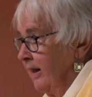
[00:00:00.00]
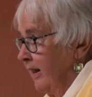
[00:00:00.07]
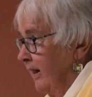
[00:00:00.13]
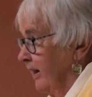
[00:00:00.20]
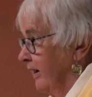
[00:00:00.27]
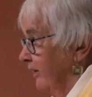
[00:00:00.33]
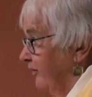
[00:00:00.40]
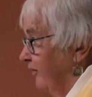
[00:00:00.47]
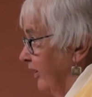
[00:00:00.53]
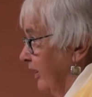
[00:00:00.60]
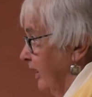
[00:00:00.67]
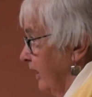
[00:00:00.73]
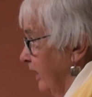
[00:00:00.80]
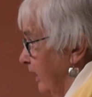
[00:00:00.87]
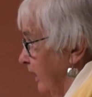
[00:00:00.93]
It is
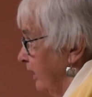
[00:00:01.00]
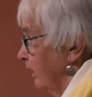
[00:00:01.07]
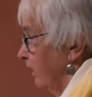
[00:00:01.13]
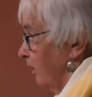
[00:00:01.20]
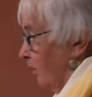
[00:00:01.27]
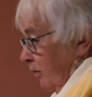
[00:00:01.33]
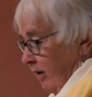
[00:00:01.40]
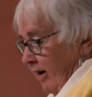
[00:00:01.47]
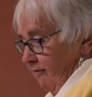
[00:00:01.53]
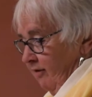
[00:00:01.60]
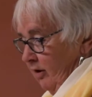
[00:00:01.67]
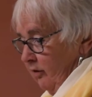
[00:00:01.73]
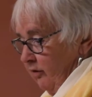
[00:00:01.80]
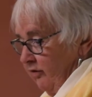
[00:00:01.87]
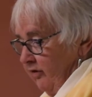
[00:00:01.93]
the inner
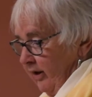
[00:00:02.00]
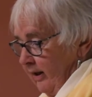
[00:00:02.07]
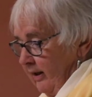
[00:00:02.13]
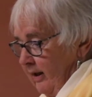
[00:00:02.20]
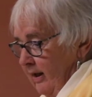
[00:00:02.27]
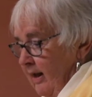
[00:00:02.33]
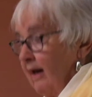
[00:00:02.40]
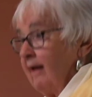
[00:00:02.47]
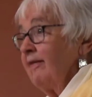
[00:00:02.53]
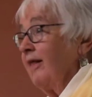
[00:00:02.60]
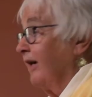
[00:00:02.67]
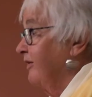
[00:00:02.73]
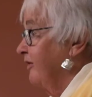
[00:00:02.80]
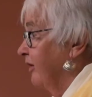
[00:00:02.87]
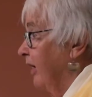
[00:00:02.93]
revolution
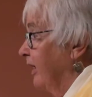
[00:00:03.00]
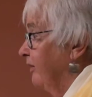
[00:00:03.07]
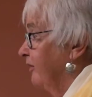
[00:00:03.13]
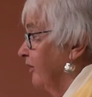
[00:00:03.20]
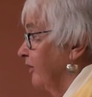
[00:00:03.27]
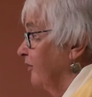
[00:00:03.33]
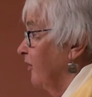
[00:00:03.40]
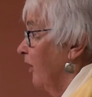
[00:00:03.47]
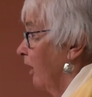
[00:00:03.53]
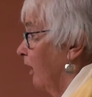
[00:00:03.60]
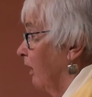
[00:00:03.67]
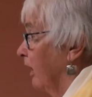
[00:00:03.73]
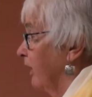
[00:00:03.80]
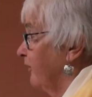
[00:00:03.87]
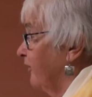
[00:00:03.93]
that changes
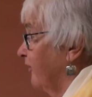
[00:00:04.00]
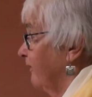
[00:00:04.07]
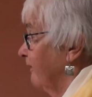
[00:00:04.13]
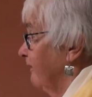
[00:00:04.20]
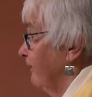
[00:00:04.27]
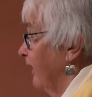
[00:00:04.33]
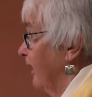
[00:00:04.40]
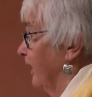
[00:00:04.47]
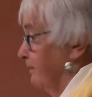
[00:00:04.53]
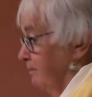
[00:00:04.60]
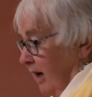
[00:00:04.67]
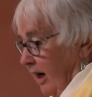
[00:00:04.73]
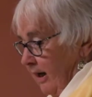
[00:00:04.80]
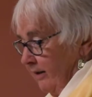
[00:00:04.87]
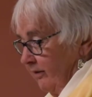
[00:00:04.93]
hearts and
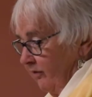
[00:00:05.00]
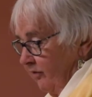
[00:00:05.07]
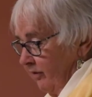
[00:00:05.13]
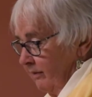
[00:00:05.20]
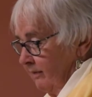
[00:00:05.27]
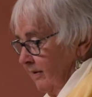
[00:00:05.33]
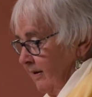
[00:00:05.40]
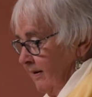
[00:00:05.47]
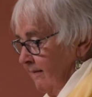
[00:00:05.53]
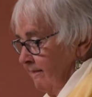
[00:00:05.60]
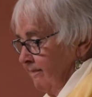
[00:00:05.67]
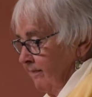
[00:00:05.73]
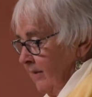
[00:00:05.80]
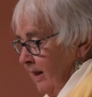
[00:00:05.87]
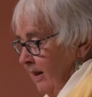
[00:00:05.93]
minds,
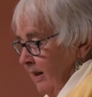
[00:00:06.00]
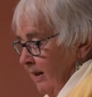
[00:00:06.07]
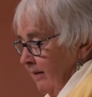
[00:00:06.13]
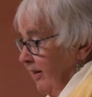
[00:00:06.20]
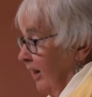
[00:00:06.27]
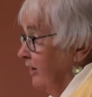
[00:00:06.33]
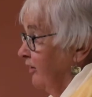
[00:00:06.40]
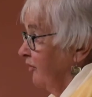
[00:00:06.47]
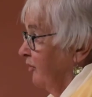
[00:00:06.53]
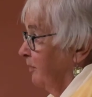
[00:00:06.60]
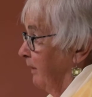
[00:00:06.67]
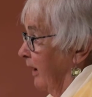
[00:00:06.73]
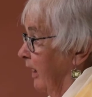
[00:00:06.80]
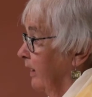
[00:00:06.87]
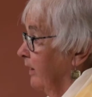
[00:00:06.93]
that
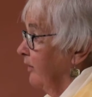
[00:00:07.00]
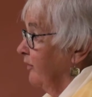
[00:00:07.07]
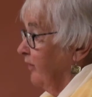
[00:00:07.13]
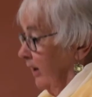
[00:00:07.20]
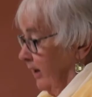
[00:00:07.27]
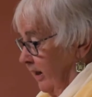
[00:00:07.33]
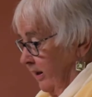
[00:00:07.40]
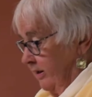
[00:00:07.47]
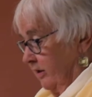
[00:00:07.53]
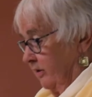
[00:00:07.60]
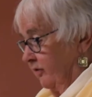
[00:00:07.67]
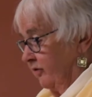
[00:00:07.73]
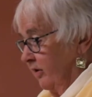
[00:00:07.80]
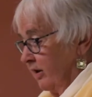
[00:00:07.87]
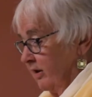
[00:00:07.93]
inspires
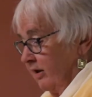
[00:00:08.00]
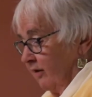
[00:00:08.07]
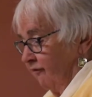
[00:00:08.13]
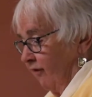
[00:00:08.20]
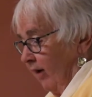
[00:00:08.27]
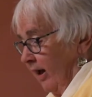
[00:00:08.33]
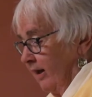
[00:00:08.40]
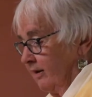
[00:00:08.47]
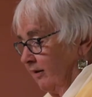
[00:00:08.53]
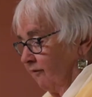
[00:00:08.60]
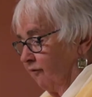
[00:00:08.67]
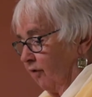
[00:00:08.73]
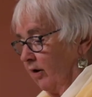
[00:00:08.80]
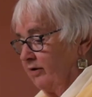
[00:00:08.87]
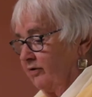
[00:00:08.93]
others to find the
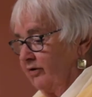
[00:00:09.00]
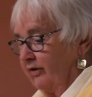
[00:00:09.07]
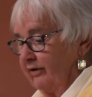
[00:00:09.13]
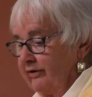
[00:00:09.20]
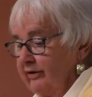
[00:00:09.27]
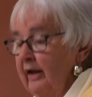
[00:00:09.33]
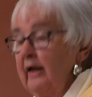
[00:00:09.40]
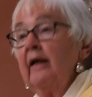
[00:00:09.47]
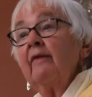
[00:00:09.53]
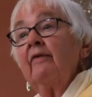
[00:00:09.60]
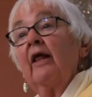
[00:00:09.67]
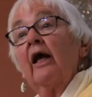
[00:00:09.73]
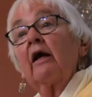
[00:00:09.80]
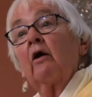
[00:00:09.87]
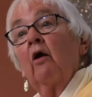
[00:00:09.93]
voices
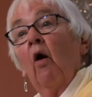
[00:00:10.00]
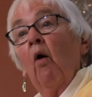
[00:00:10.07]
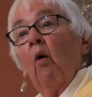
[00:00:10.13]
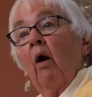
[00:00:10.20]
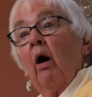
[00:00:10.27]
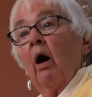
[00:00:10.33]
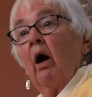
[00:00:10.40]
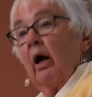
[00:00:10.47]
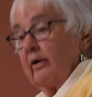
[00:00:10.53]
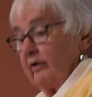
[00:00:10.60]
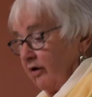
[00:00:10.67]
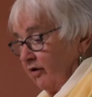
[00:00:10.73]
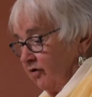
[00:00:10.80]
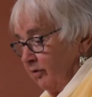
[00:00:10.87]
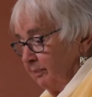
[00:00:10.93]
that go on
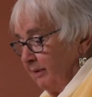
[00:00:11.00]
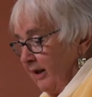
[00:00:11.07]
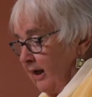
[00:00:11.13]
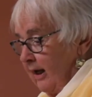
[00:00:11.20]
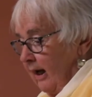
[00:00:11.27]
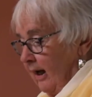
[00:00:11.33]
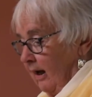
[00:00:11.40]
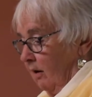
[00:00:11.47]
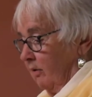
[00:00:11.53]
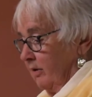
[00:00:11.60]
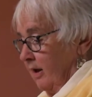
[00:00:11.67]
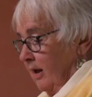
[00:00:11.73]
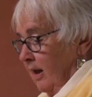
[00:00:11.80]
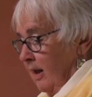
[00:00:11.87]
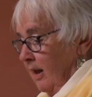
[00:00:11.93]
to speak
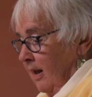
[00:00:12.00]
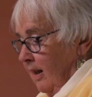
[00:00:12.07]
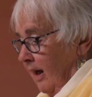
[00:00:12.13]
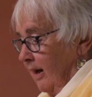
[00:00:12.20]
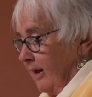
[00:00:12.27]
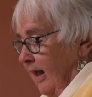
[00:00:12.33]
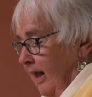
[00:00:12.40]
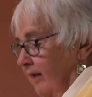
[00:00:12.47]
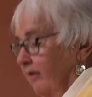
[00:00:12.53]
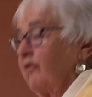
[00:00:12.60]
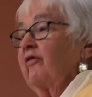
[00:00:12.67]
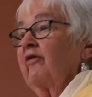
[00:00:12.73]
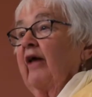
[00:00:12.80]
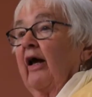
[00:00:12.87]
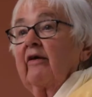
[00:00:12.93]
out
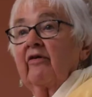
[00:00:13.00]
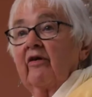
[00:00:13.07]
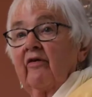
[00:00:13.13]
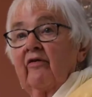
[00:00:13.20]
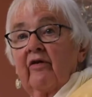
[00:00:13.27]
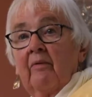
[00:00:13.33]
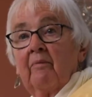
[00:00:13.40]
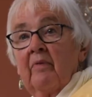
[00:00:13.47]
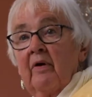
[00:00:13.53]
against sexism,